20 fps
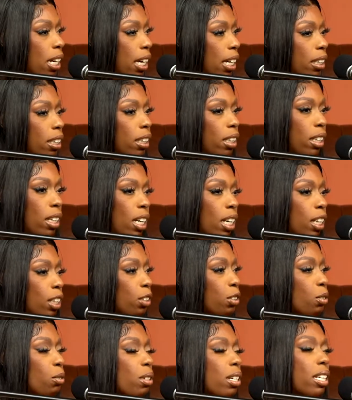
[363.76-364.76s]
had to
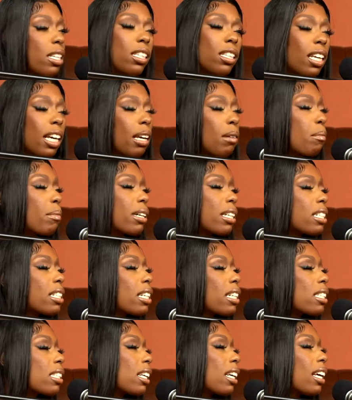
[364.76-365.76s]
do this, but it's
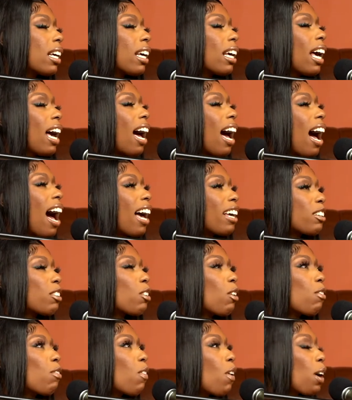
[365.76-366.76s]
just, you
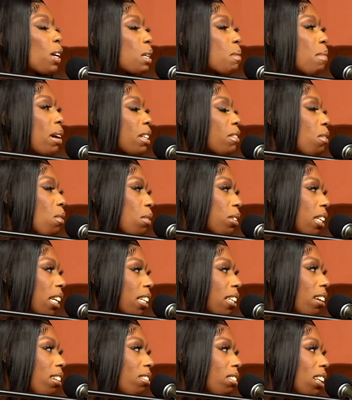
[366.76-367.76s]
don't fault anybody for what they
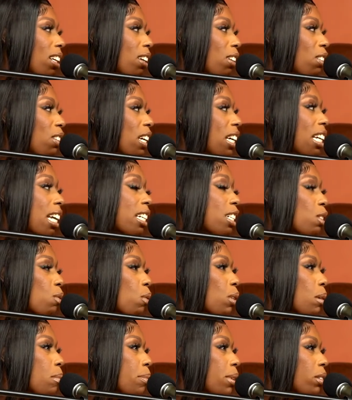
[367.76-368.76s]
don't know. And I just
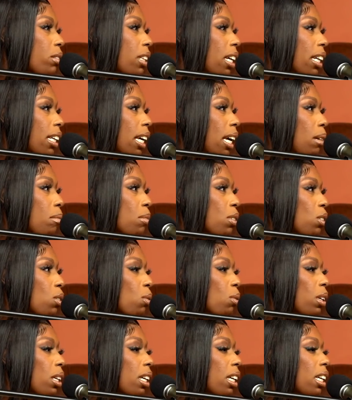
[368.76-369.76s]
want to build that gap
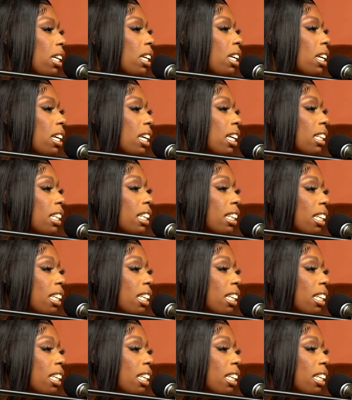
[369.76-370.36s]
between the